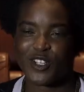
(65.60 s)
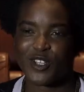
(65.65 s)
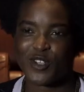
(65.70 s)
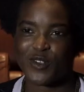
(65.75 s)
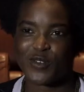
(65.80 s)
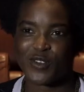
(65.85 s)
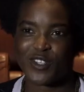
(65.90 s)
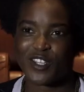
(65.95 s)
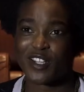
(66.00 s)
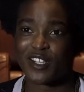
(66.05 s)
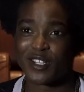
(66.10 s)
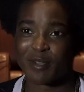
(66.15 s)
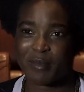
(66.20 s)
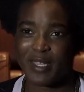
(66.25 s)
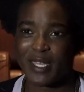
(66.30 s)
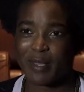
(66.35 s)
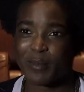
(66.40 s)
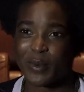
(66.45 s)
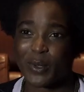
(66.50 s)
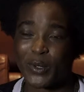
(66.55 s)
new young
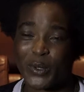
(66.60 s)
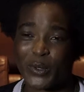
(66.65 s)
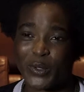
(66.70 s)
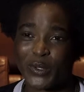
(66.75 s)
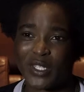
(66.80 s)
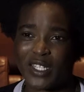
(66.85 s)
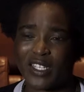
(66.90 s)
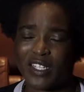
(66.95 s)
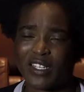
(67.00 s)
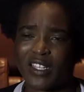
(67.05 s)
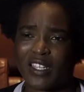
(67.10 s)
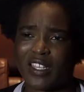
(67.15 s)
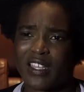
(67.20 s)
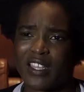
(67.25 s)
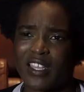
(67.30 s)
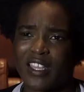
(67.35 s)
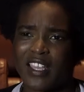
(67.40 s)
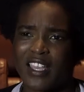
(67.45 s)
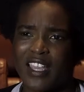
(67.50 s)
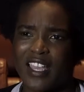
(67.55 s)
people
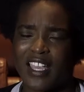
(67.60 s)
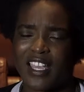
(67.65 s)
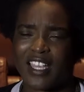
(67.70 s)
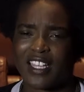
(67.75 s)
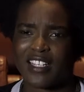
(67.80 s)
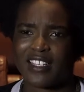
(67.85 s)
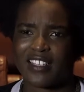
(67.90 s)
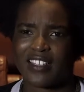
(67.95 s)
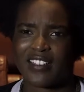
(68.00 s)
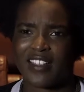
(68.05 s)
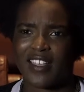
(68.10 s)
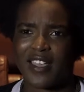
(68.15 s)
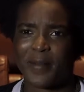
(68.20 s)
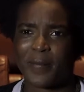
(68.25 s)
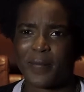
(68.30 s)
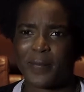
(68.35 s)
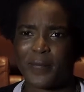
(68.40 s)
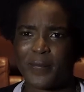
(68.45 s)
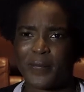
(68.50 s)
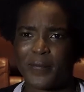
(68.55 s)

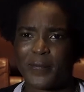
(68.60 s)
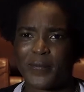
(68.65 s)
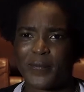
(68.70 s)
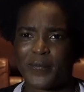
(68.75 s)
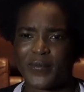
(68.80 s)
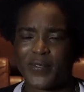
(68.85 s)
and